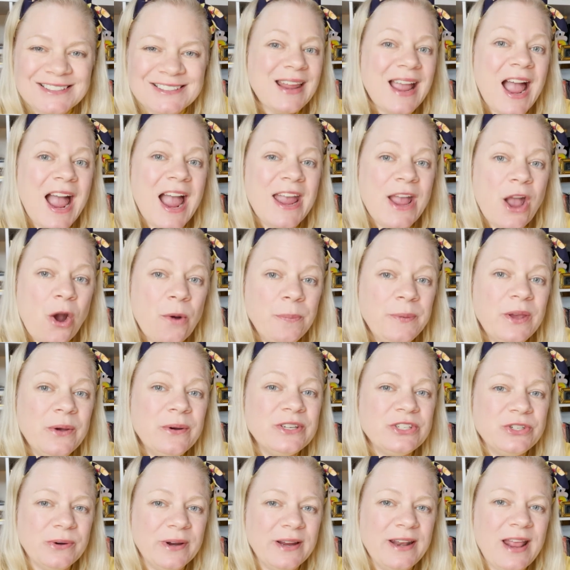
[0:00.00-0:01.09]
I hope you
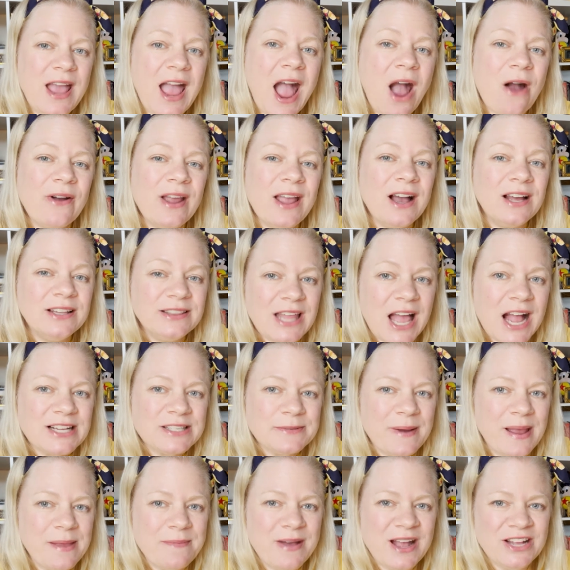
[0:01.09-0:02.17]
enjoyed how I unlocked
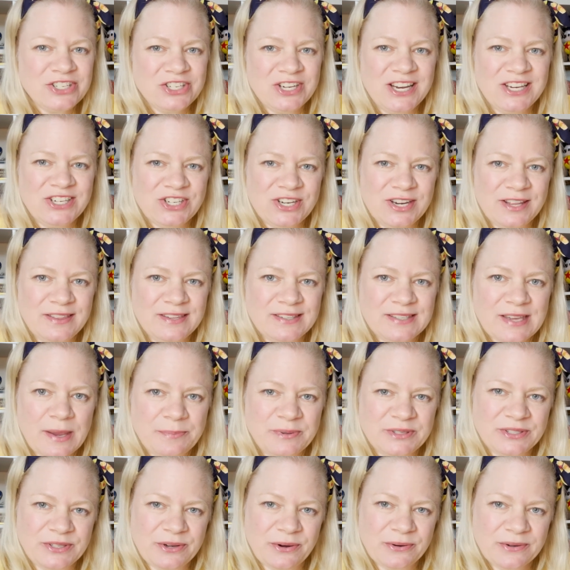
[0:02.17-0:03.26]
my imagination in this
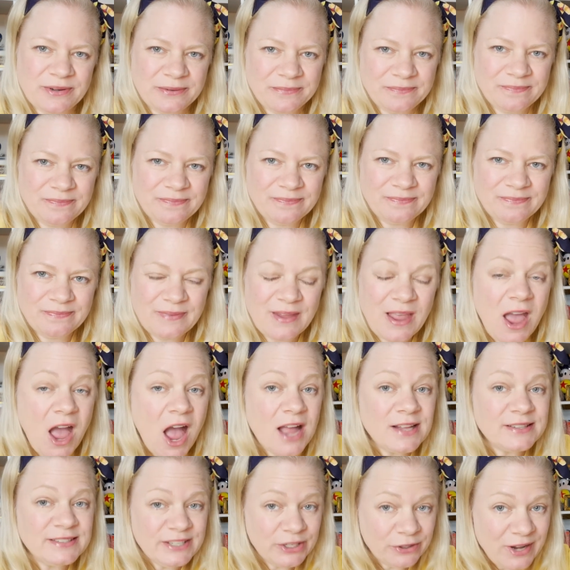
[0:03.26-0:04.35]
episode.
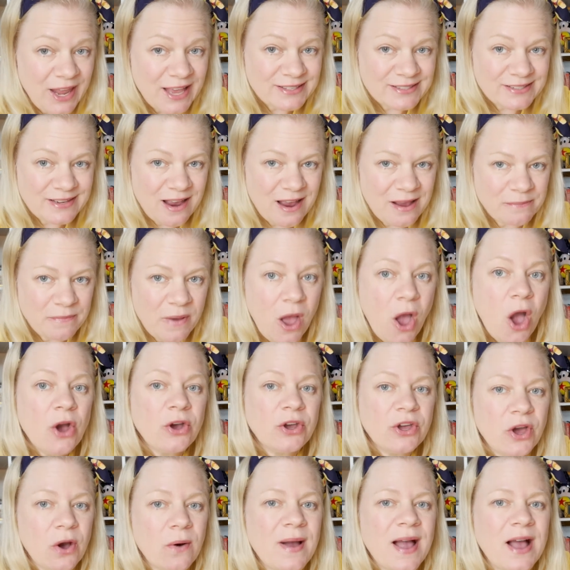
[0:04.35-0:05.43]
Until next time,
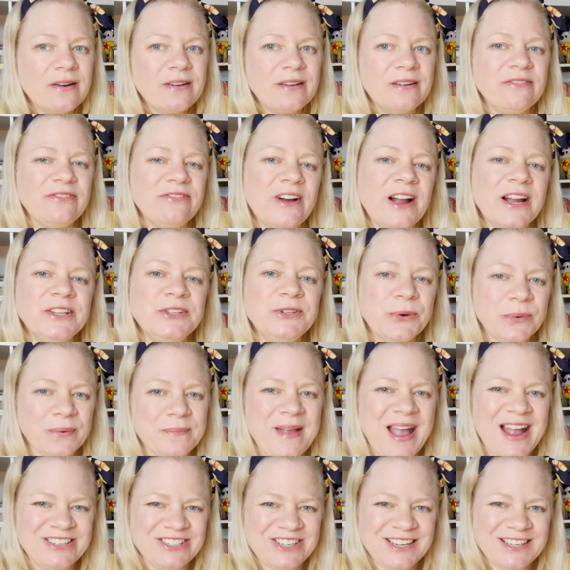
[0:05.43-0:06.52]
go out and find your
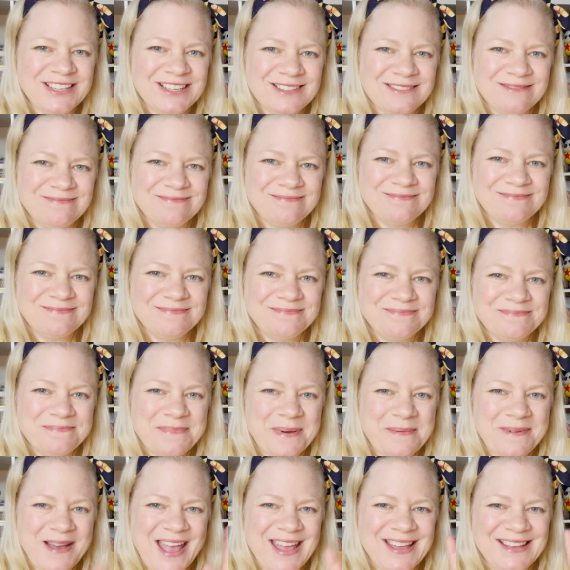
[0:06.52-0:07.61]
magic.
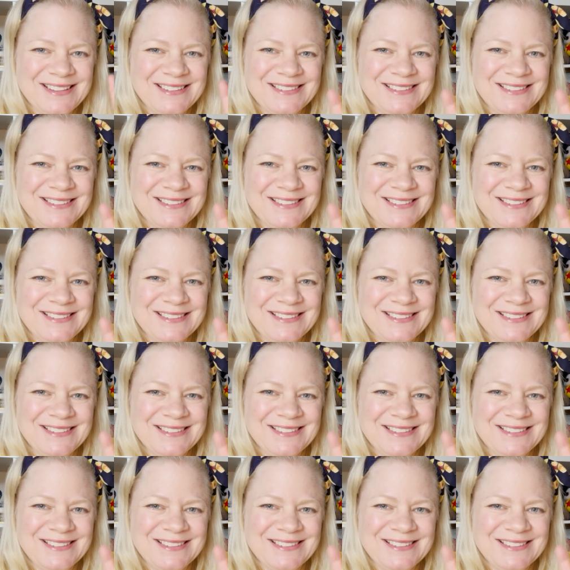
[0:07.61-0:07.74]
Bye-bye.